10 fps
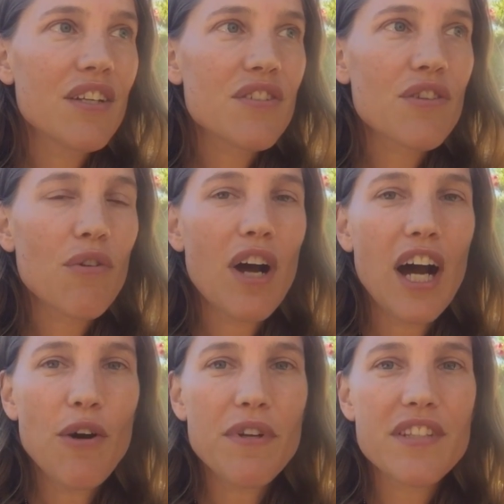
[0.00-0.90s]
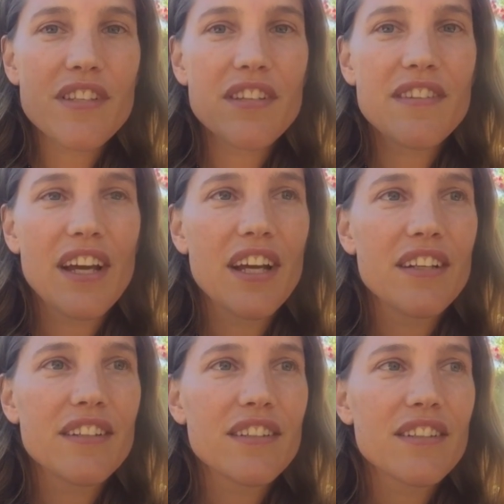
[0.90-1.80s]
So how is it
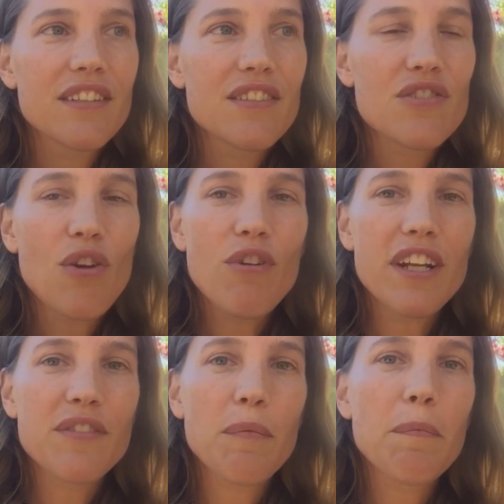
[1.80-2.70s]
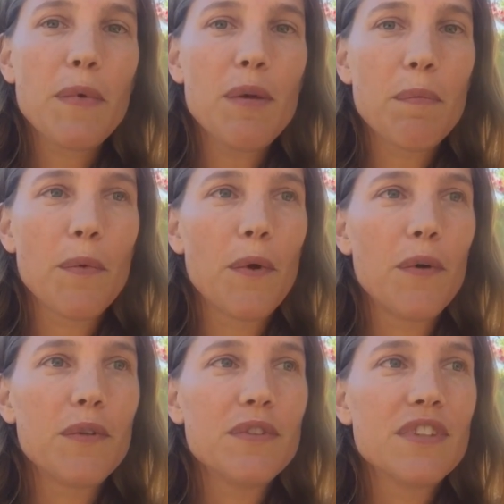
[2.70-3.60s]
that so little
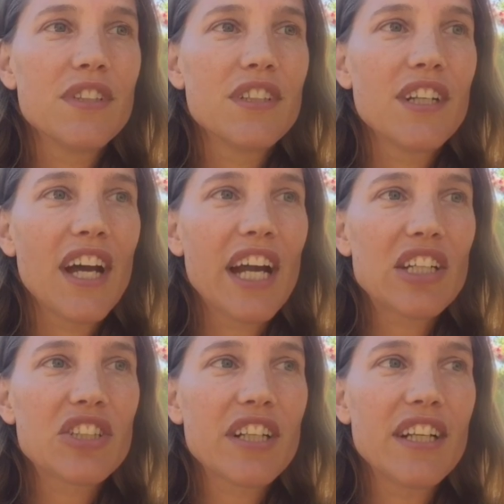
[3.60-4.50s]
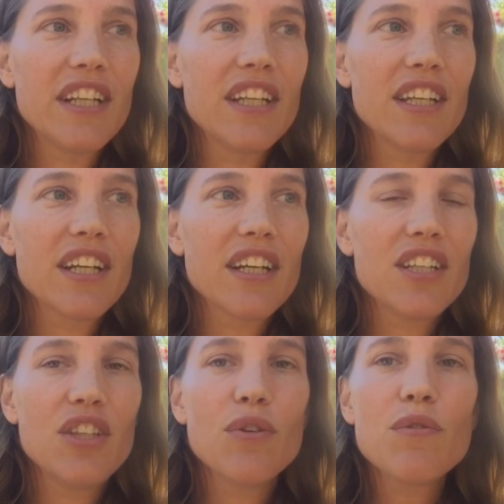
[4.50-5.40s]
people actually
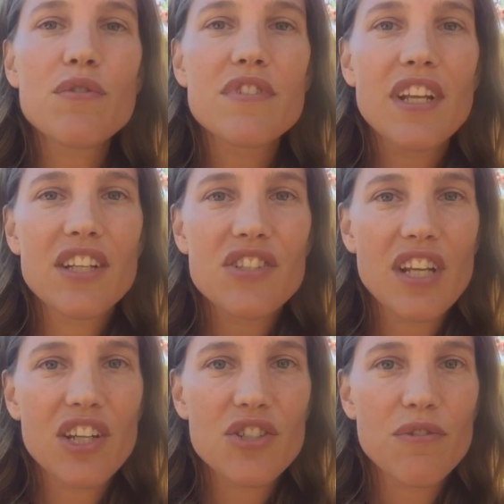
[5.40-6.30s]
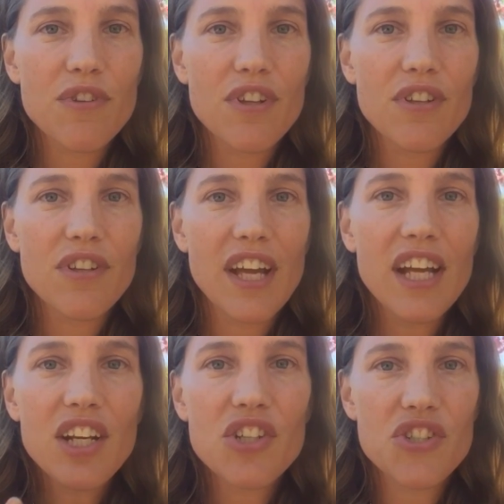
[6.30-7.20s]
use that sexual
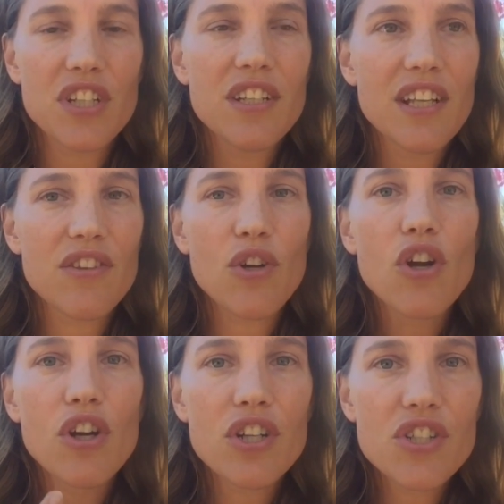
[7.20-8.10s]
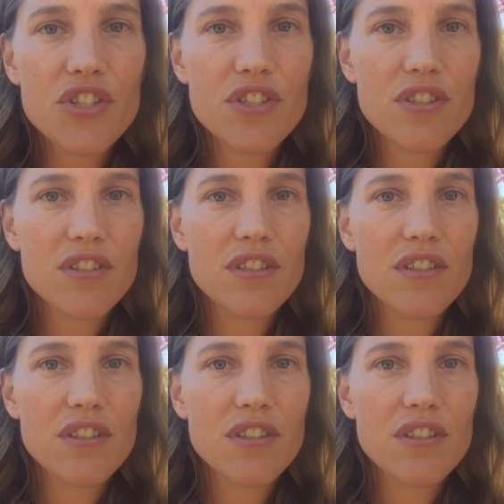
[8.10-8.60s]
energy, that urge,